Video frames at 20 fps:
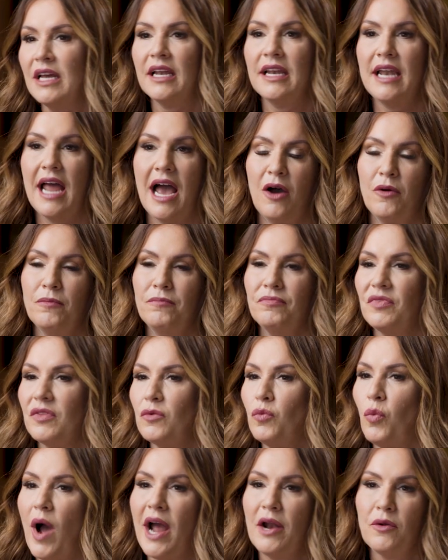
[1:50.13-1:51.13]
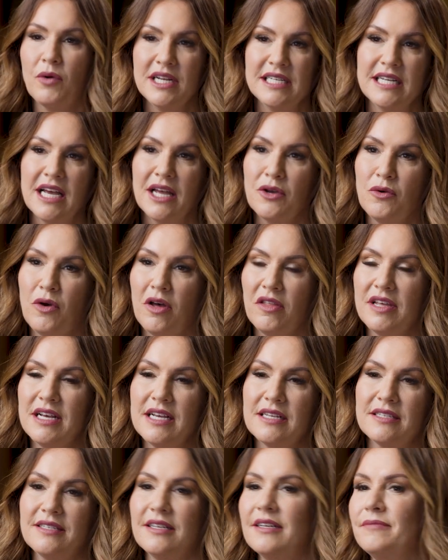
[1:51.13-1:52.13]
Now, why do I tell you all
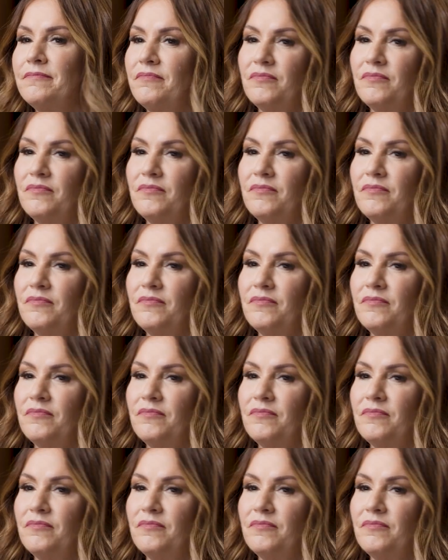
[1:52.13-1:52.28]
this?